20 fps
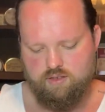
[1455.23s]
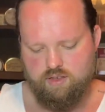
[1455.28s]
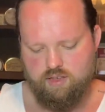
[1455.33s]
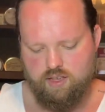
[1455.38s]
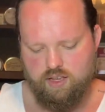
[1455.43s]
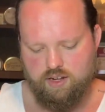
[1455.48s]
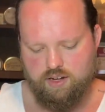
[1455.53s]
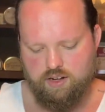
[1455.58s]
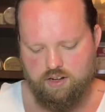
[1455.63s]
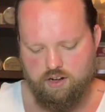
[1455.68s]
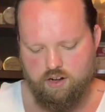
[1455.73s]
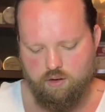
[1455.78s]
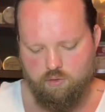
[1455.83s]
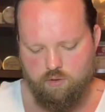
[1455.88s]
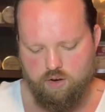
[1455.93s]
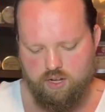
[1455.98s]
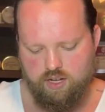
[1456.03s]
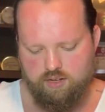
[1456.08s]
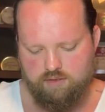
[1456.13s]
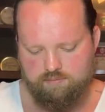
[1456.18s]
And you know
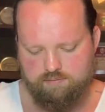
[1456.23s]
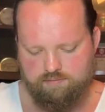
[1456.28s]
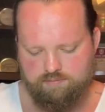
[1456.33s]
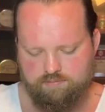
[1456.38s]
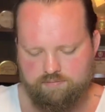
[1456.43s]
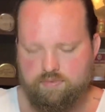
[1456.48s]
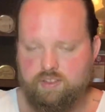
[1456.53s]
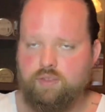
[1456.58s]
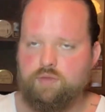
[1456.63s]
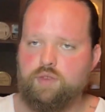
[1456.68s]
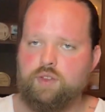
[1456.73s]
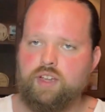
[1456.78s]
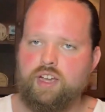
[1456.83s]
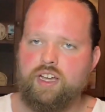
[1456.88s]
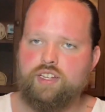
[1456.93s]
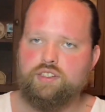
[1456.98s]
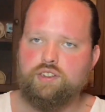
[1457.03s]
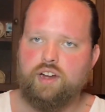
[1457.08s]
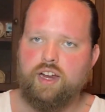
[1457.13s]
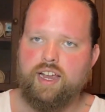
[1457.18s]
what? If you
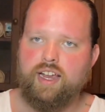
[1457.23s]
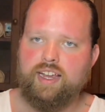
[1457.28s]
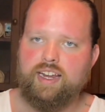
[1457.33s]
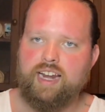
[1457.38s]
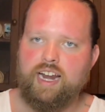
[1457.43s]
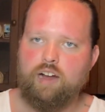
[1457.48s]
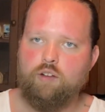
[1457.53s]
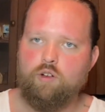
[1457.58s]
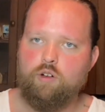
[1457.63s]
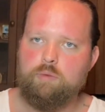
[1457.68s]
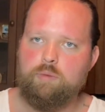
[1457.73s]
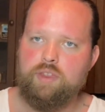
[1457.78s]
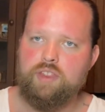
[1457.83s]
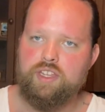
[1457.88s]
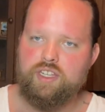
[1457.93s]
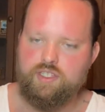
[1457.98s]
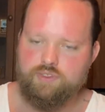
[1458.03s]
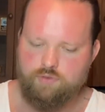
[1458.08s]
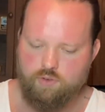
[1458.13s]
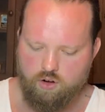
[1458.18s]
guys are hanging out with me
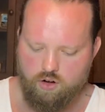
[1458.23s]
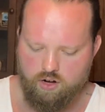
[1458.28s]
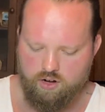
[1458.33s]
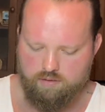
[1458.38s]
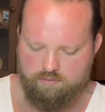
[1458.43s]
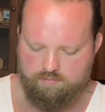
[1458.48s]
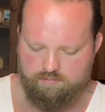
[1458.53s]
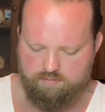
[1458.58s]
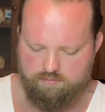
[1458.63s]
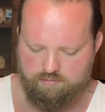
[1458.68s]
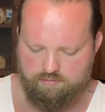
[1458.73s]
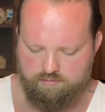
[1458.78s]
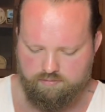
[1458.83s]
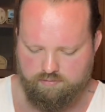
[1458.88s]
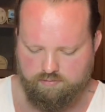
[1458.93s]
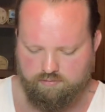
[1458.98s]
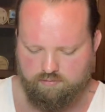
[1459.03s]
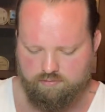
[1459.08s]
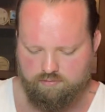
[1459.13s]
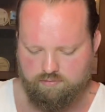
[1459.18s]
this far,
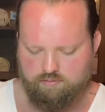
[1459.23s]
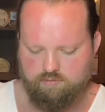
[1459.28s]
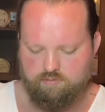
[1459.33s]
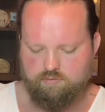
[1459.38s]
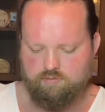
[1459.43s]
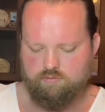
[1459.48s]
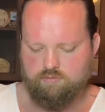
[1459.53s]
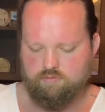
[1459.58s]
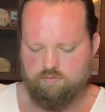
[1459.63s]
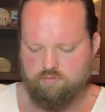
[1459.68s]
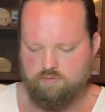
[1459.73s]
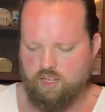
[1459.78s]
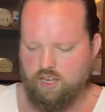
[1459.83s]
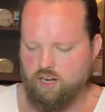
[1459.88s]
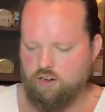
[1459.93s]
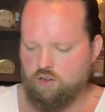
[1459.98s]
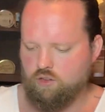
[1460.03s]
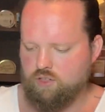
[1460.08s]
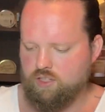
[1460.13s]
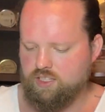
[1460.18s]

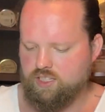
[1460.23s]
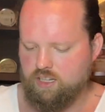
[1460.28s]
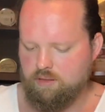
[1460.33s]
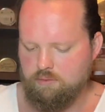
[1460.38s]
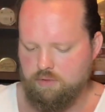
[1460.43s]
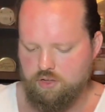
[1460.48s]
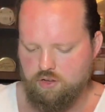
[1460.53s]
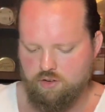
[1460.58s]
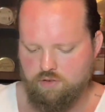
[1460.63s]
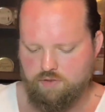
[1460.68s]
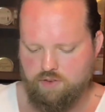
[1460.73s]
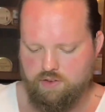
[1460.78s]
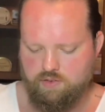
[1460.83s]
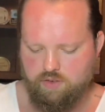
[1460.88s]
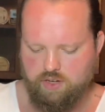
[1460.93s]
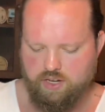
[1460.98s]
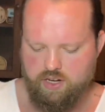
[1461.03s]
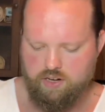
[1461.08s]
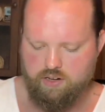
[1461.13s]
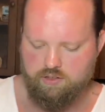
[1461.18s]
not only tell me who your
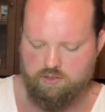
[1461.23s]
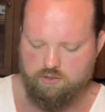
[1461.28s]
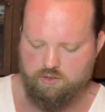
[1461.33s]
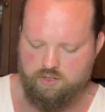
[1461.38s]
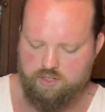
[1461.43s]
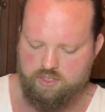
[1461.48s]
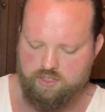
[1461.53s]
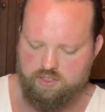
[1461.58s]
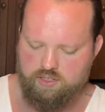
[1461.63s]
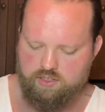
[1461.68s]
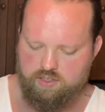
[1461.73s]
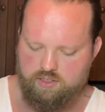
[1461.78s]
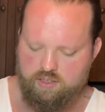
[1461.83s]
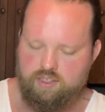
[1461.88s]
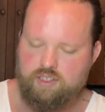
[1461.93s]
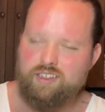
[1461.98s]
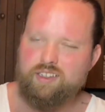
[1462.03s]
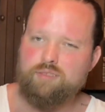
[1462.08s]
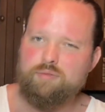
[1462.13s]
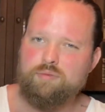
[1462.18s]
favorite character is,
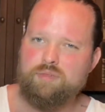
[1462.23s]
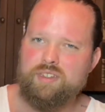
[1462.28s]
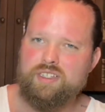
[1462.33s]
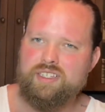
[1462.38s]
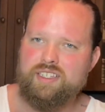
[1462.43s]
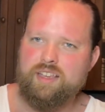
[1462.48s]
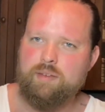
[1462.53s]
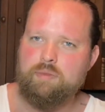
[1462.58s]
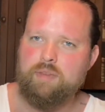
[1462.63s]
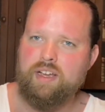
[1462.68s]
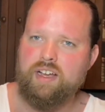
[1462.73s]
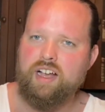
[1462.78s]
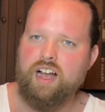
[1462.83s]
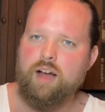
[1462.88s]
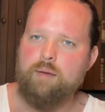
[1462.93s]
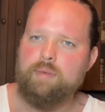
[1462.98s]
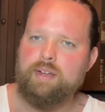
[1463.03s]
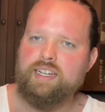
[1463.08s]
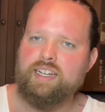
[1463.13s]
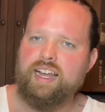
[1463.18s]
please give me a
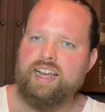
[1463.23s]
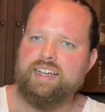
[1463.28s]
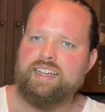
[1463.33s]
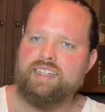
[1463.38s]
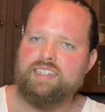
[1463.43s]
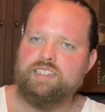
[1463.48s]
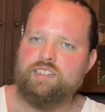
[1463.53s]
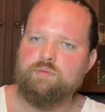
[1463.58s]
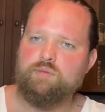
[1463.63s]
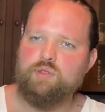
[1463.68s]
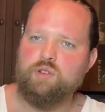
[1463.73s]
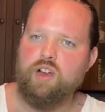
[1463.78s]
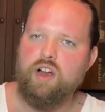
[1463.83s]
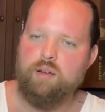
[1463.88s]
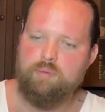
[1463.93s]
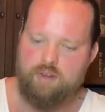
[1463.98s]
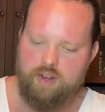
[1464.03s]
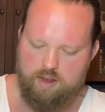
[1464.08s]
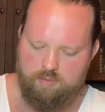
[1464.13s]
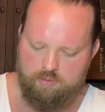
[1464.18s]
comment, like, and
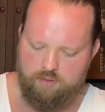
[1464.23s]
subscribe down